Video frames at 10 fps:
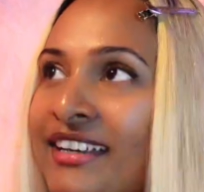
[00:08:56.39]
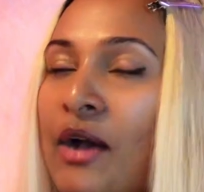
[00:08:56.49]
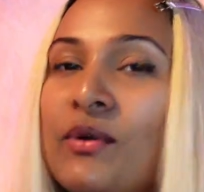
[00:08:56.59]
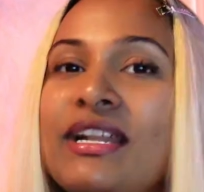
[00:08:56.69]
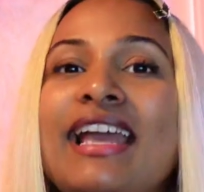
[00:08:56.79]

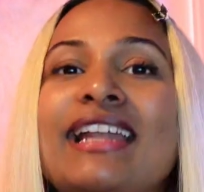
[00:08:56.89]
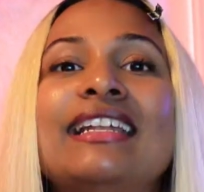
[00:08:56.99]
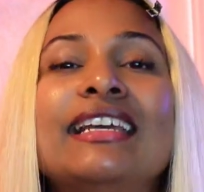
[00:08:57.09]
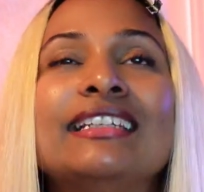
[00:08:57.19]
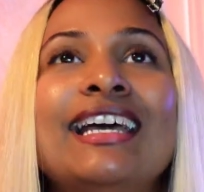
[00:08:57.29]
I would end
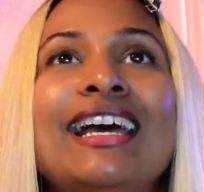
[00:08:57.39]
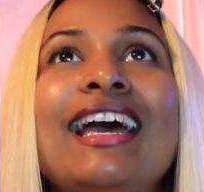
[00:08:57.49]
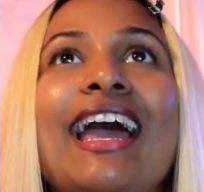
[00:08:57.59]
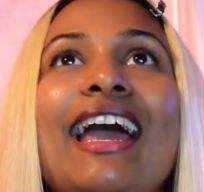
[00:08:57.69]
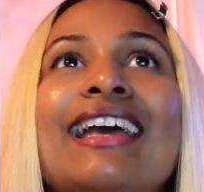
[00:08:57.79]
like
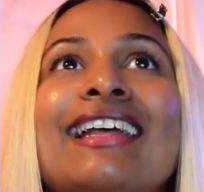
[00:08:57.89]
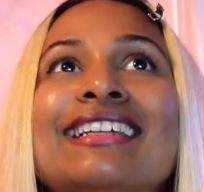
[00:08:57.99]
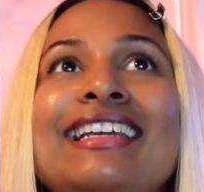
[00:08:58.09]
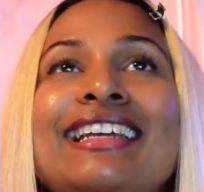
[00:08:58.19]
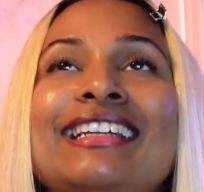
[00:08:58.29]
that, and
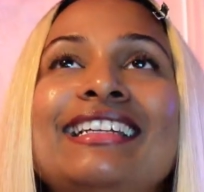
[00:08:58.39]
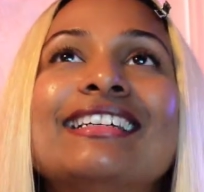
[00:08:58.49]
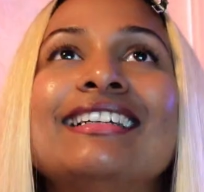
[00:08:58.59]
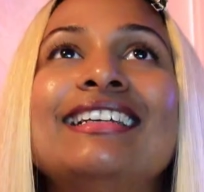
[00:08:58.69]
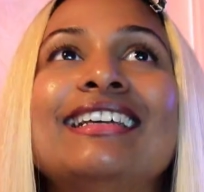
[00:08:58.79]
he
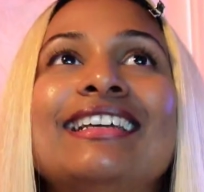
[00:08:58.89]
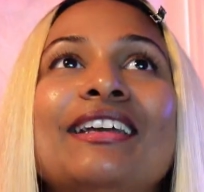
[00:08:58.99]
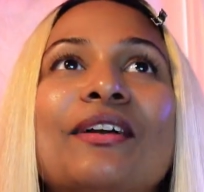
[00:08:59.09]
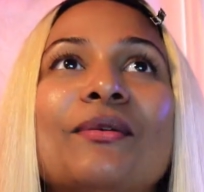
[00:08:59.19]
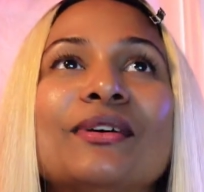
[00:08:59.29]

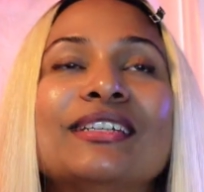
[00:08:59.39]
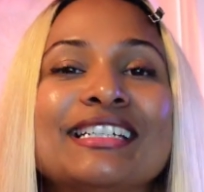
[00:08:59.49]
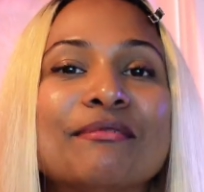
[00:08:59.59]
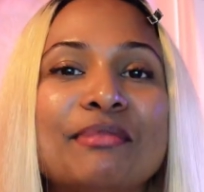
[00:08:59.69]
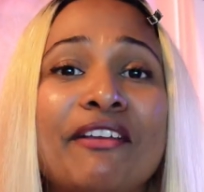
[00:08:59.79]
clearly
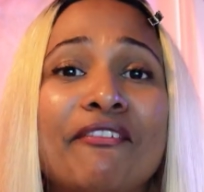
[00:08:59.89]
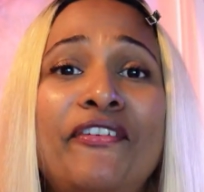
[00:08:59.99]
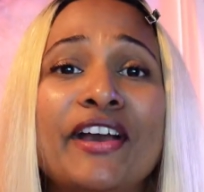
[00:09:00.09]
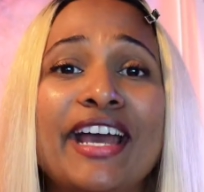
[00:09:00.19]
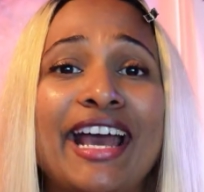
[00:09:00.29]
wasn't a big
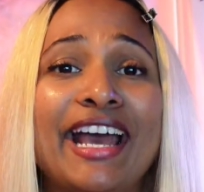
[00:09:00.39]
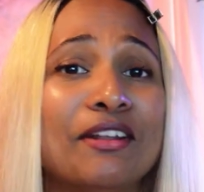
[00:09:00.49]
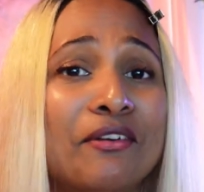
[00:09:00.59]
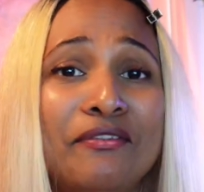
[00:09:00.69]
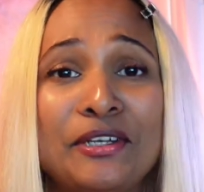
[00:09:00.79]
fan
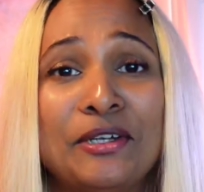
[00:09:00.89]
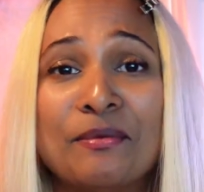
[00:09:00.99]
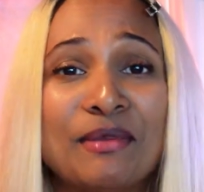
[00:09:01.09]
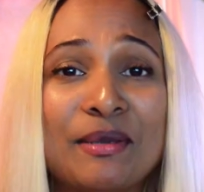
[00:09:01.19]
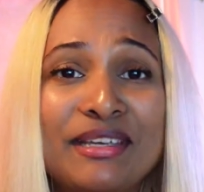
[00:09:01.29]
of it, or
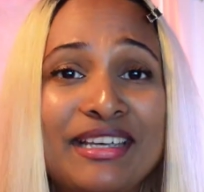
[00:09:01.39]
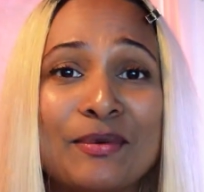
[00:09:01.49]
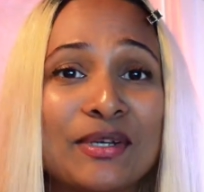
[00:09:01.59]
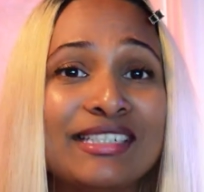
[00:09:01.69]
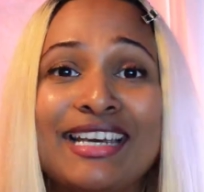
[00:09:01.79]
maybe he
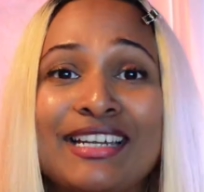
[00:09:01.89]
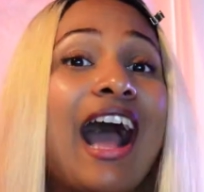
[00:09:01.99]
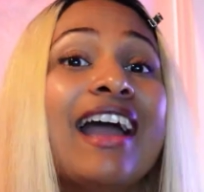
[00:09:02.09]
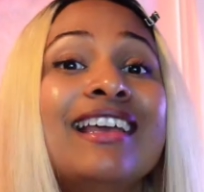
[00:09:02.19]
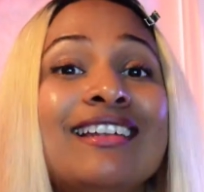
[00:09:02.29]
was,
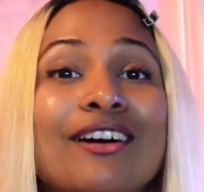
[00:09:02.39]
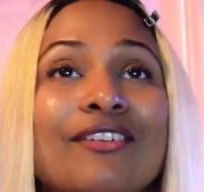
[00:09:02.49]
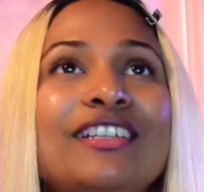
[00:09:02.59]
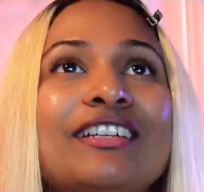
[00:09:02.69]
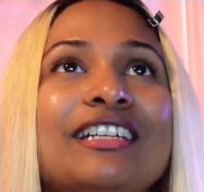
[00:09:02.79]
I
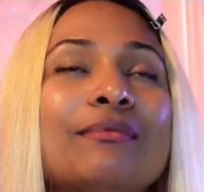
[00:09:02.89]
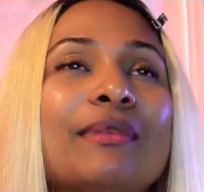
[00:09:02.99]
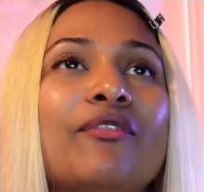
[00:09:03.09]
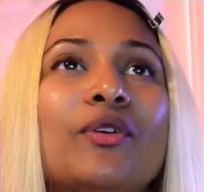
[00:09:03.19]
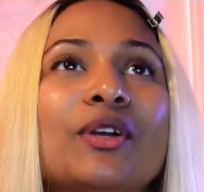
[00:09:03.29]
loved it in
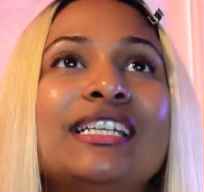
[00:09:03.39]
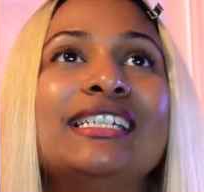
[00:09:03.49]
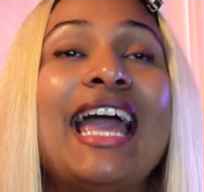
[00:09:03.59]
my voice,